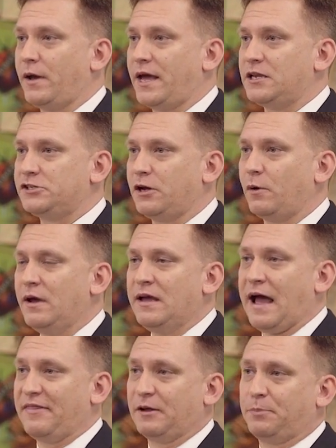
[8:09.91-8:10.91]
And so
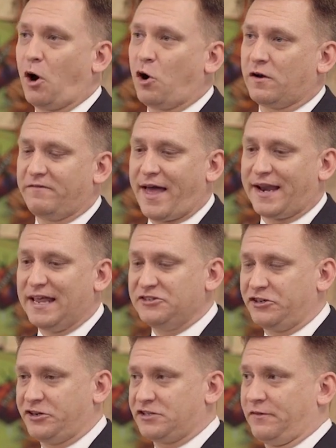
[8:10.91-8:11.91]
I think part of that
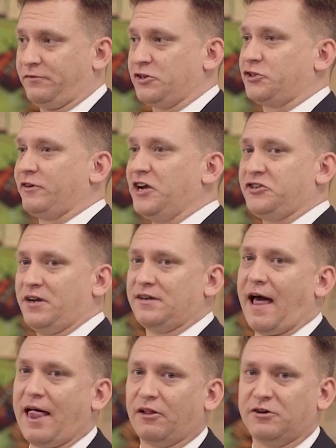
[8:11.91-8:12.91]
isn't just the frustration
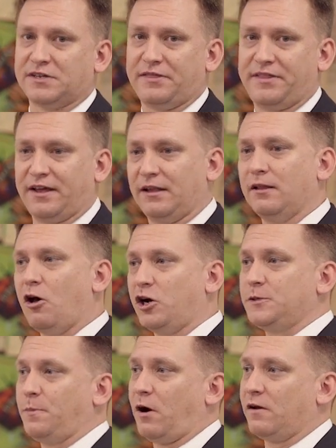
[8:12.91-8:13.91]
intolerance. I think a
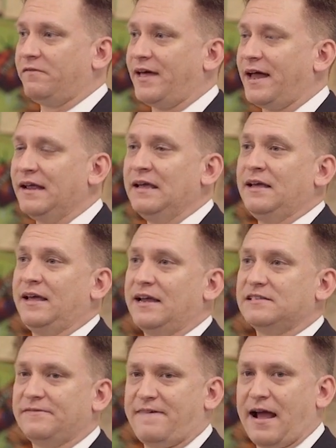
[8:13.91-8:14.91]
large part of that
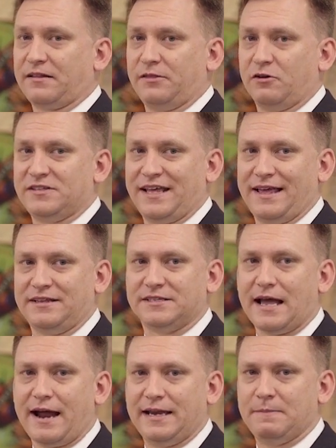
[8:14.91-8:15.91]
is the fact that there's the
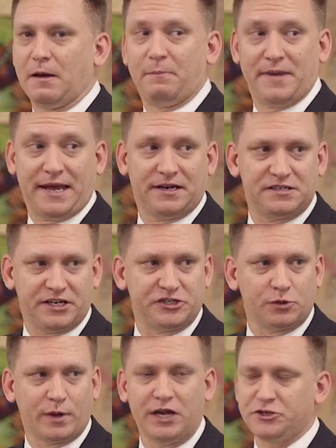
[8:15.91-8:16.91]
anxiety about being in a
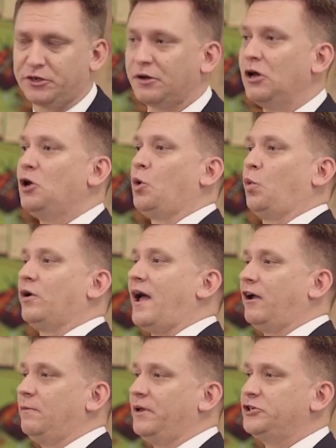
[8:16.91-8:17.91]
situation where I
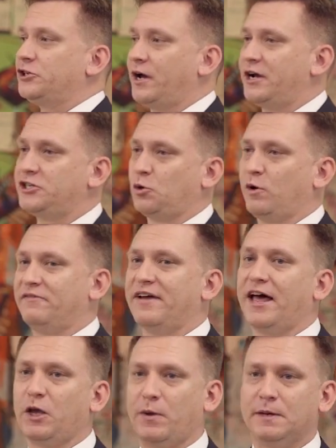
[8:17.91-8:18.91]
could be judged or
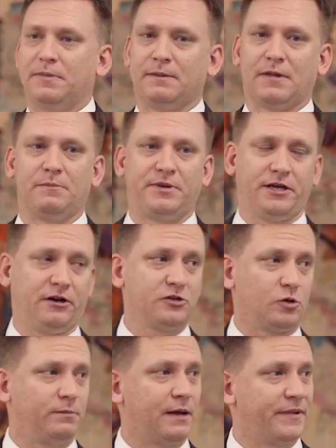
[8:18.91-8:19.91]
evaluated by my
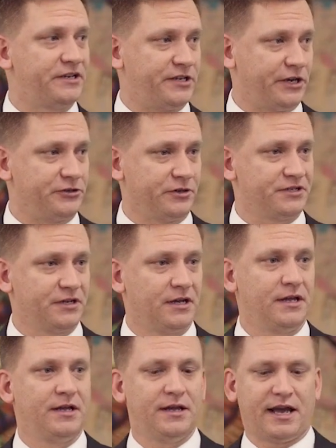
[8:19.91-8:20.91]
peers or by my teachers.
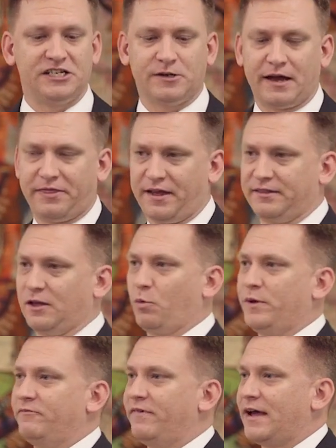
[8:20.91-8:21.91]
And so I think that
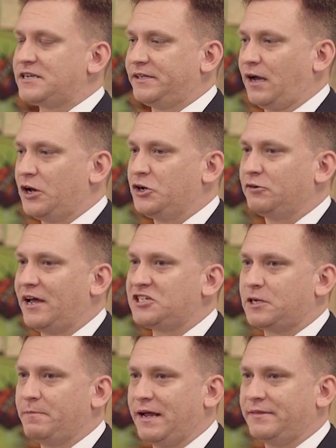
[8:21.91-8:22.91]
we vastly
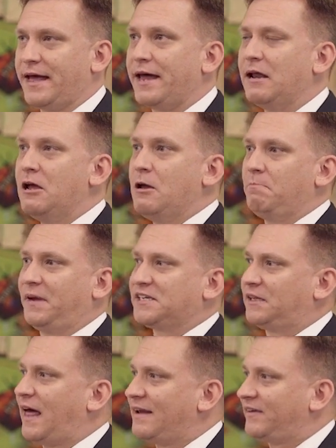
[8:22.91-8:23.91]
underestimate that
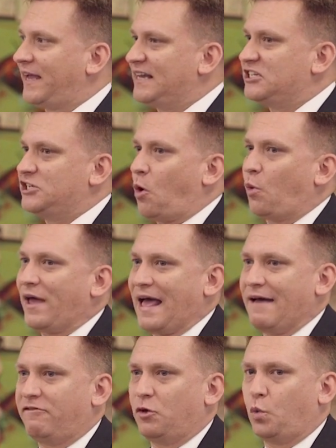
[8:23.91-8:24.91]
because a lot of kids don't
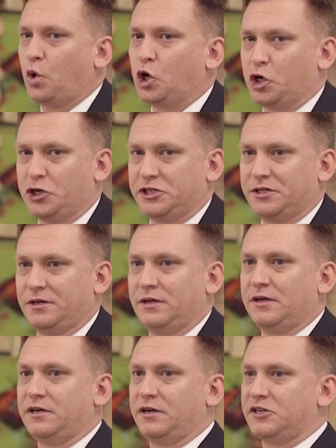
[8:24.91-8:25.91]
have the words
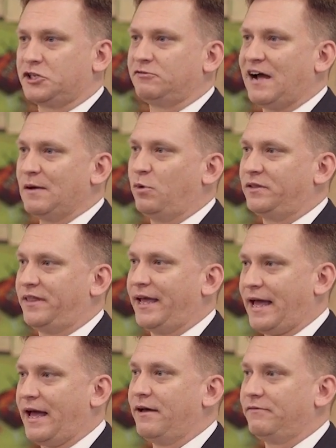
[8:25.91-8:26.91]
to describe what they
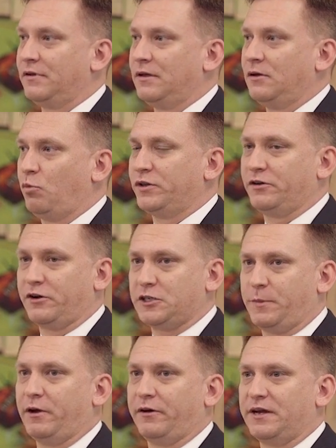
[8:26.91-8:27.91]
have, what they're
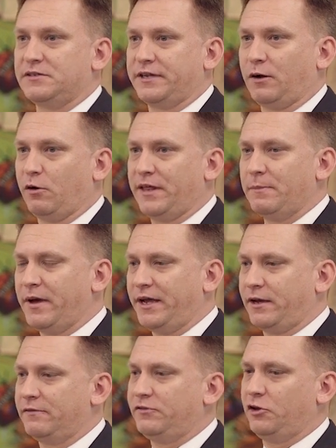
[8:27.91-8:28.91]
experiencing, or they
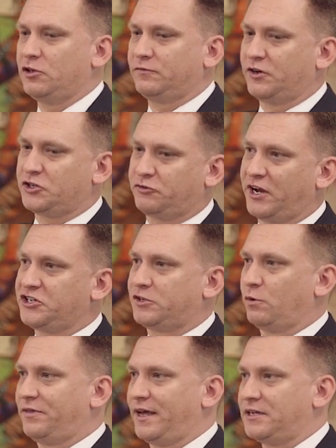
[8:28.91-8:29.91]
might confuse
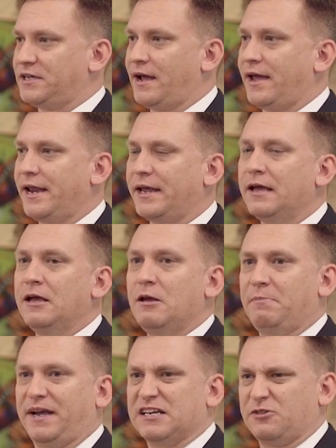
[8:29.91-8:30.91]
frustration with anxiety
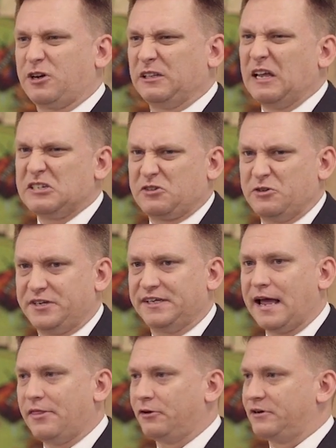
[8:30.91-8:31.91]
because they're clustered
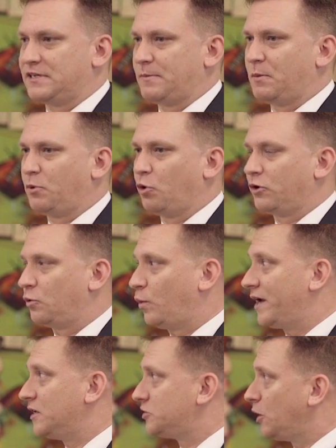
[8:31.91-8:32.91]
together in some important
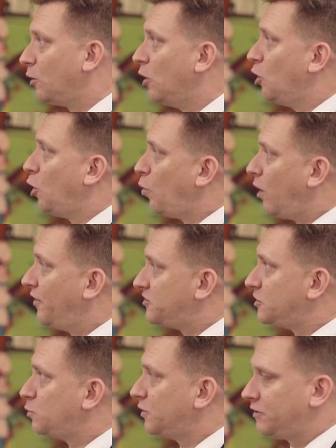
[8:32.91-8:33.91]
way. So while
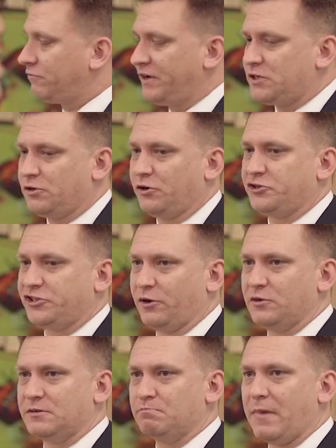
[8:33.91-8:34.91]
this is what the research
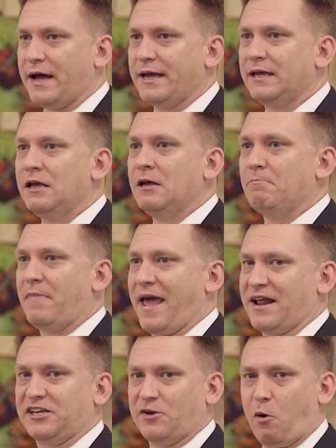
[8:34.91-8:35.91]
shows, my
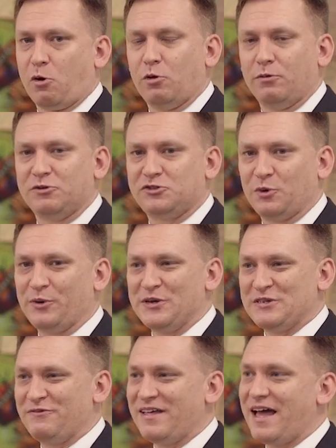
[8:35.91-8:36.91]
anecdotal
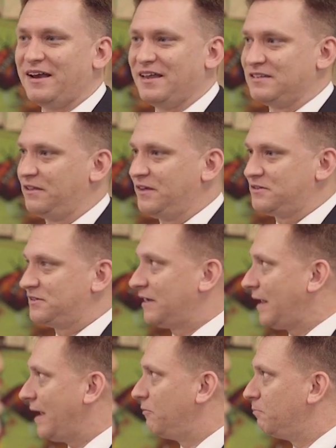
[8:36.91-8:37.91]
stories of that is that this is
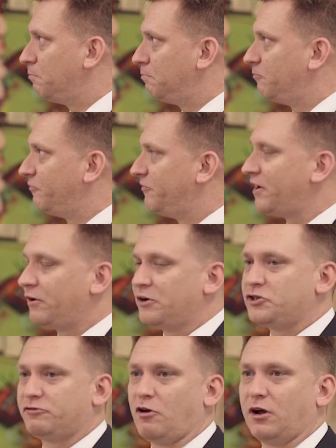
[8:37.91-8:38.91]
a
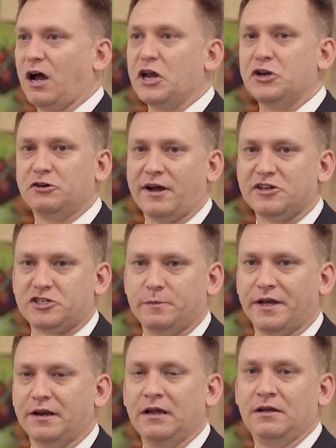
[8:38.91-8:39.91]
very strong
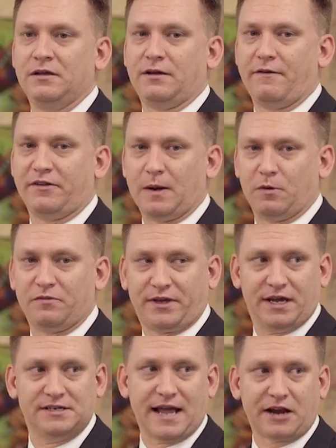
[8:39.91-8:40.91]
underestimate of the number of
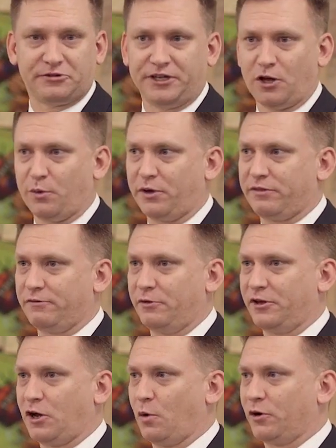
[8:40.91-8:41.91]
kids actually going through
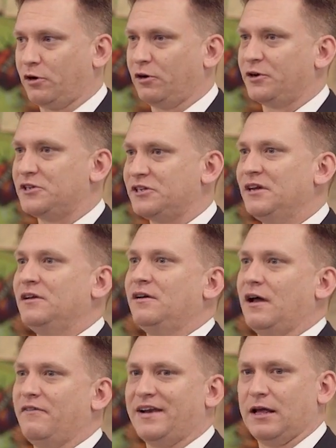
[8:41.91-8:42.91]
the co-occurrence
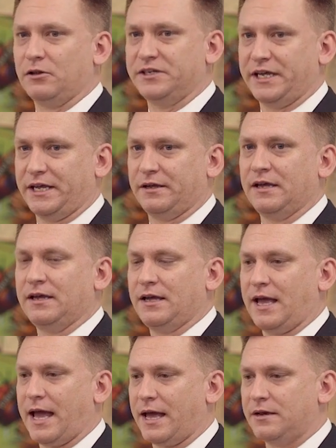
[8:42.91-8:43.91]
of an LD
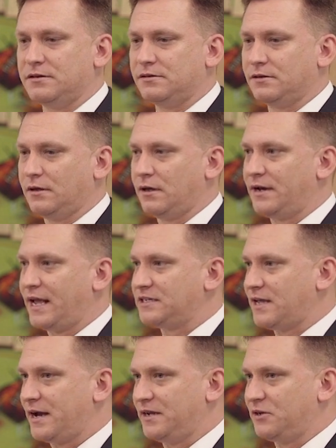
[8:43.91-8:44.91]
and an
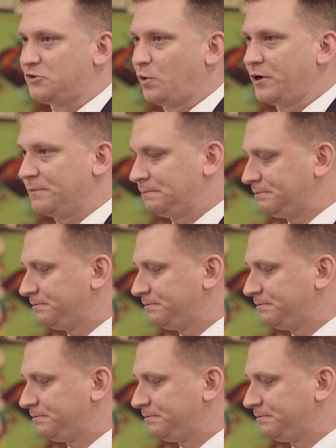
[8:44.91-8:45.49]
anxiety disorder.